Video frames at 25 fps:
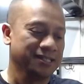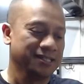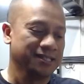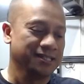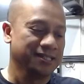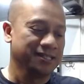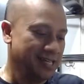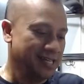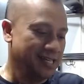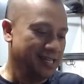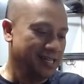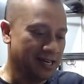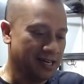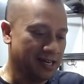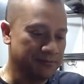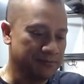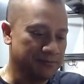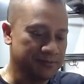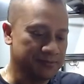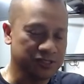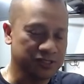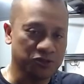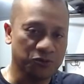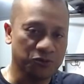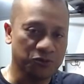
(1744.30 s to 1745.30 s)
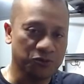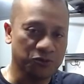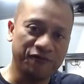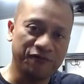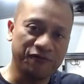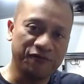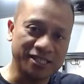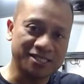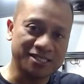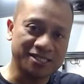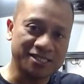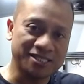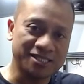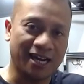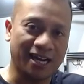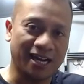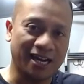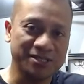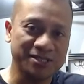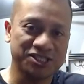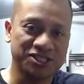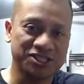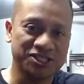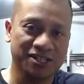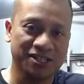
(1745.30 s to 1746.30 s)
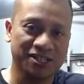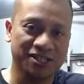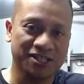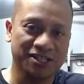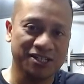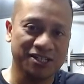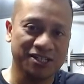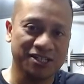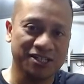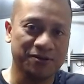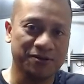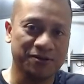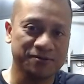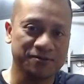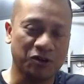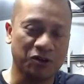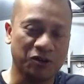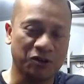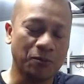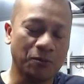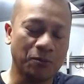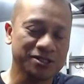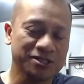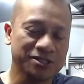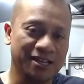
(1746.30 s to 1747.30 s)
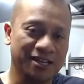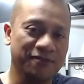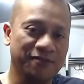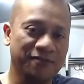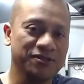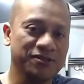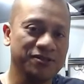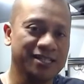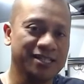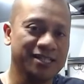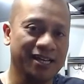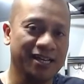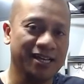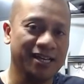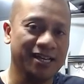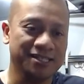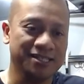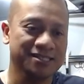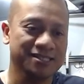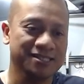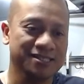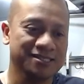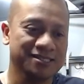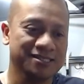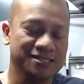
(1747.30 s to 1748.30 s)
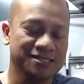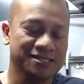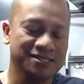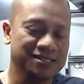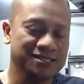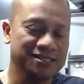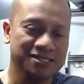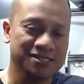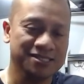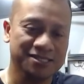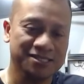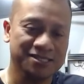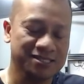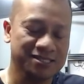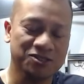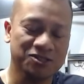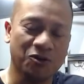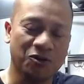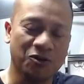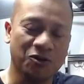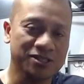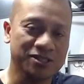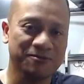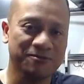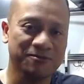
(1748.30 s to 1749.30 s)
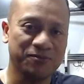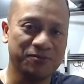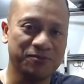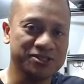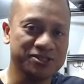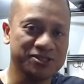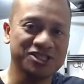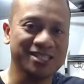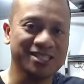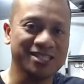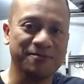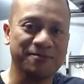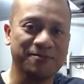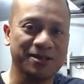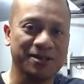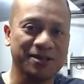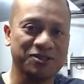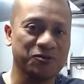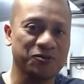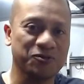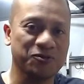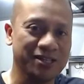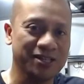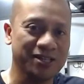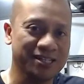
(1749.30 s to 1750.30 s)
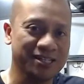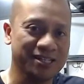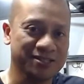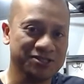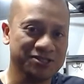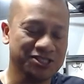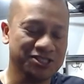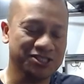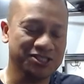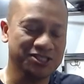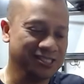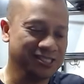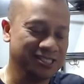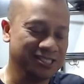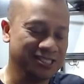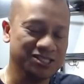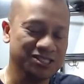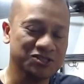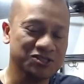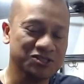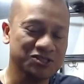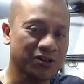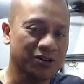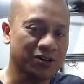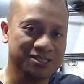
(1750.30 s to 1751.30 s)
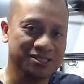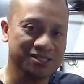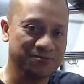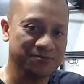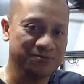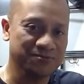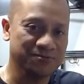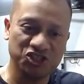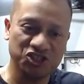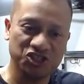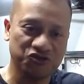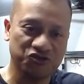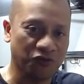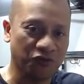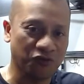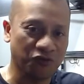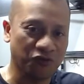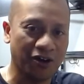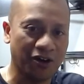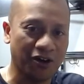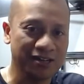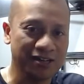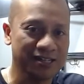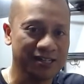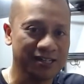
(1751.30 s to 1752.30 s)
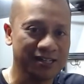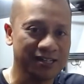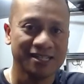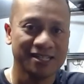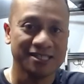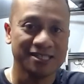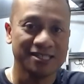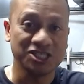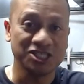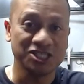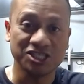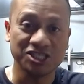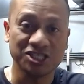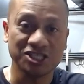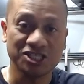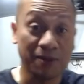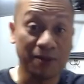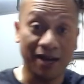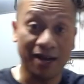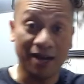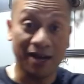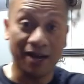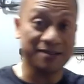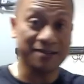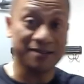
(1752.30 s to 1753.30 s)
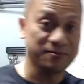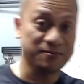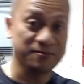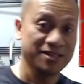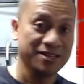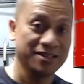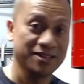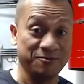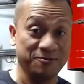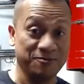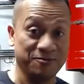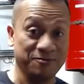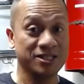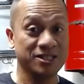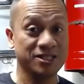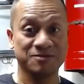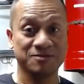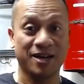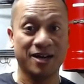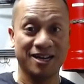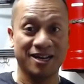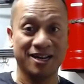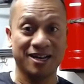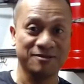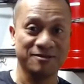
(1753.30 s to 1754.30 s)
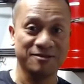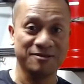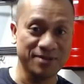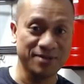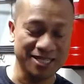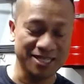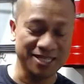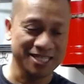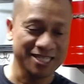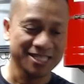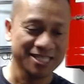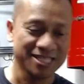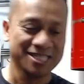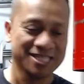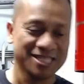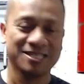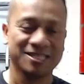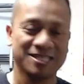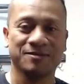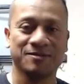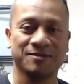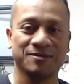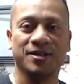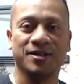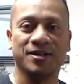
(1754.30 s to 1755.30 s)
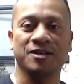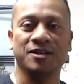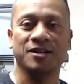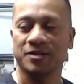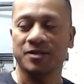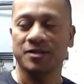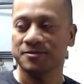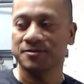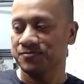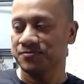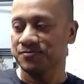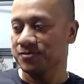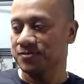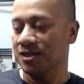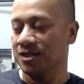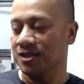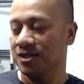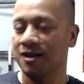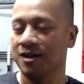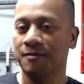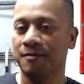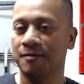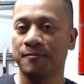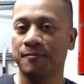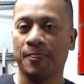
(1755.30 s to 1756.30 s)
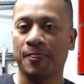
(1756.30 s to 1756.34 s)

And um, so we FaceTime each other now almost every day. It's awesome. She's like my twin, you know. She's, she's awesome. She's strong. She's smart. Way smarter than me. But anyway, um,